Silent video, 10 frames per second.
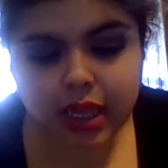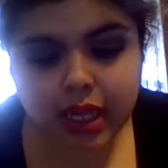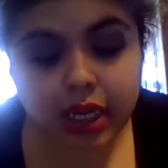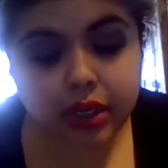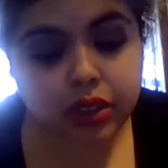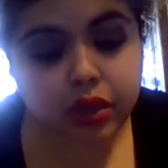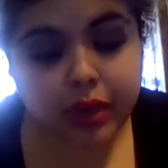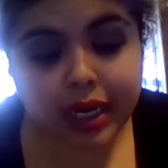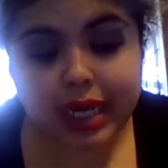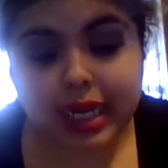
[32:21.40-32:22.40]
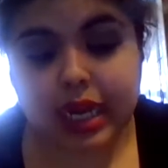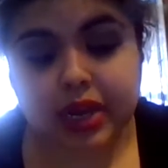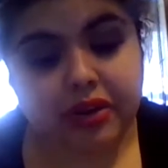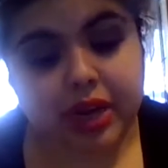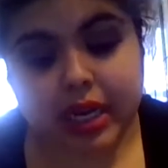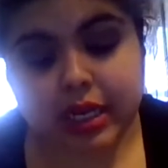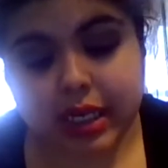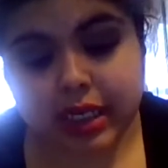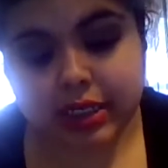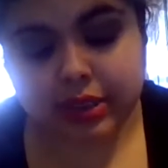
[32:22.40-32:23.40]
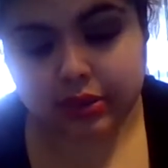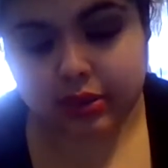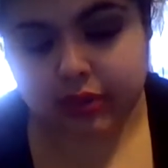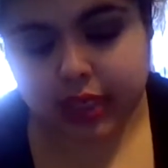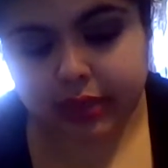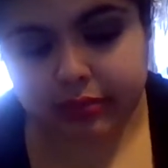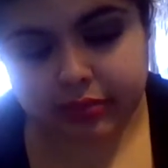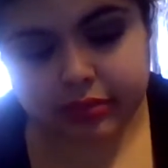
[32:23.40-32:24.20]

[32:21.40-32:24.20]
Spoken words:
I don't know why I dated her, guys. I just don't know why.